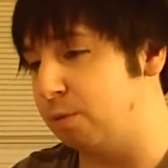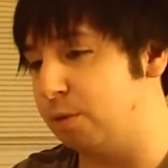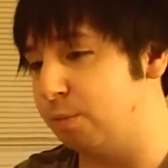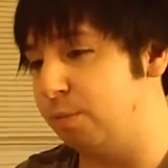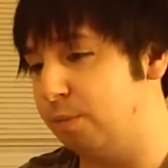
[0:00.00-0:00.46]

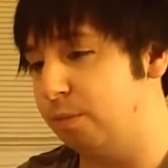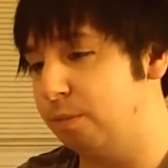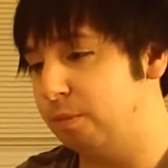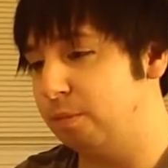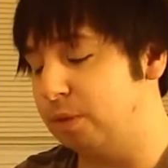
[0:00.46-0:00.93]
Would
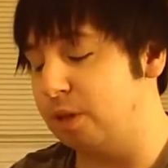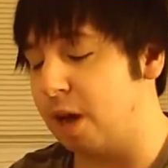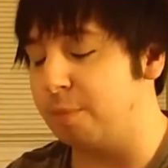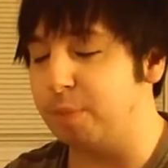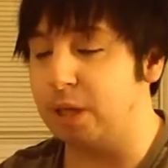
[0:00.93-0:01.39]

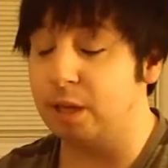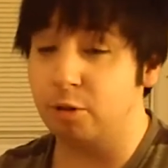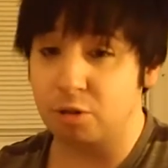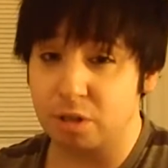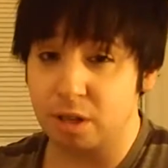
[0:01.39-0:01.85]
not be
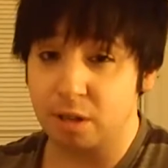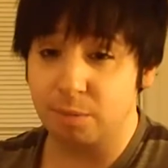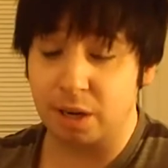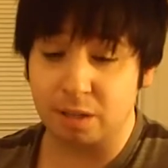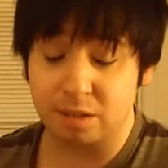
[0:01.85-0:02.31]

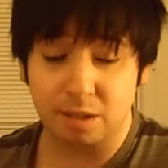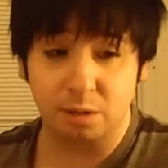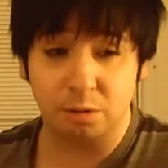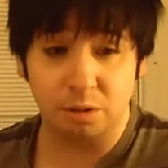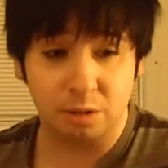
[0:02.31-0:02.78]
interesting, but I could
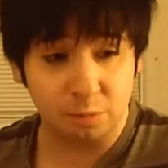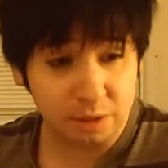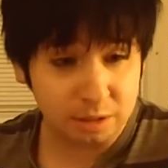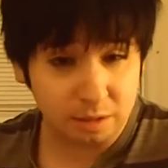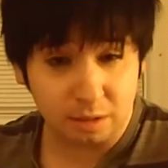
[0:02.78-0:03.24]
still do
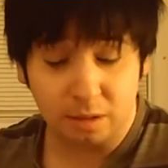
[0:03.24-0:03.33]
it.